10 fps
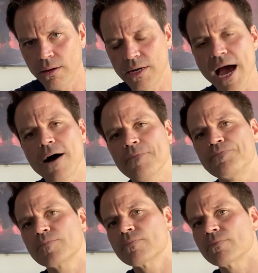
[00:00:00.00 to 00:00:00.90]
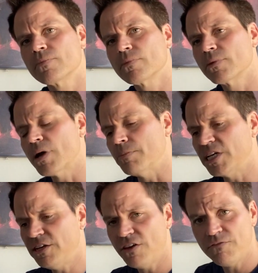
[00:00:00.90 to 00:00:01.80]
Now, I'm
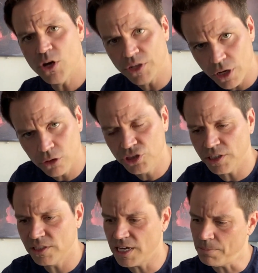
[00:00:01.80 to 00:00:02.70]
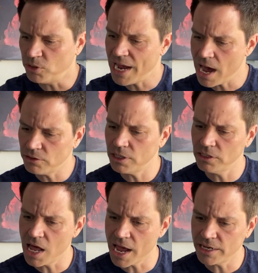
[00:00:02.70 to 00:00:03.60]
going to give you a coaching tip on how to
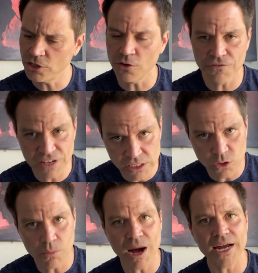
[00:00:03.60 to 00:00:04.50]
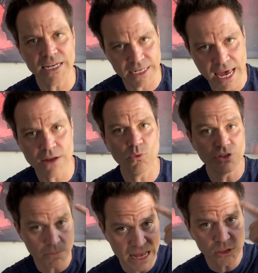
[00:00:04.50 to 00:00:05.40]
align your physical body again with
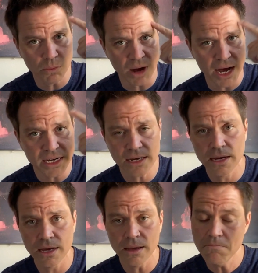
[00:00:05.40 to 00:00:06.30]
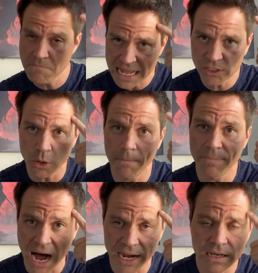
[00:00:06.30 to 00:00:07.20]
your mental body,
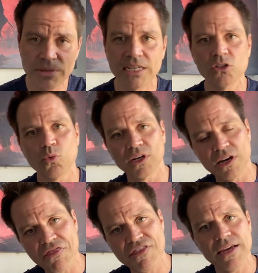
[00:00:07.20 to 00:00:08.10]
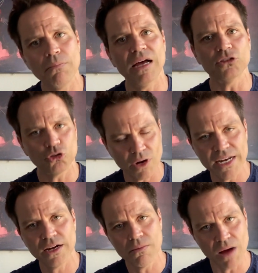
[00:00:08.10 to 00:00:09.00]
because we're going to think about
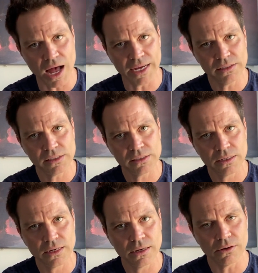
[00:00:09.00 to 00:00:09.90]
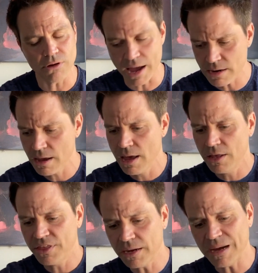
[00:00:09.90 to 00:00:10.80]
training our minds, right?
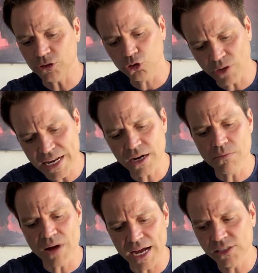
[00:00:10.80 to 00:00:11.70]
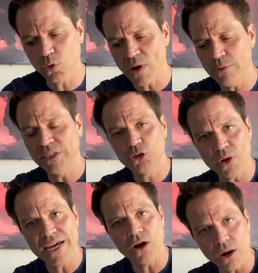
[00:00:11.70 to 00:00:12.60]
Think about training our minds the way we
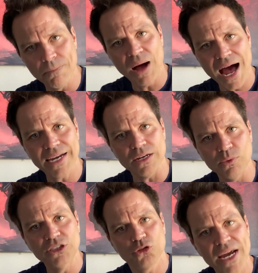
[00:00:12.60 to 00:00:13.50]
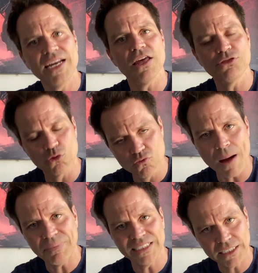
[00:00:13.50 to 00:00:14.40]
train our body. We train it through
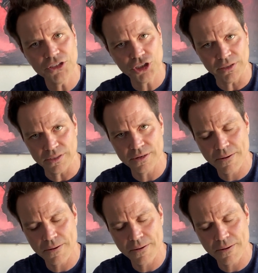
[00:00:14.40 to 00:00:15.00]
repetition.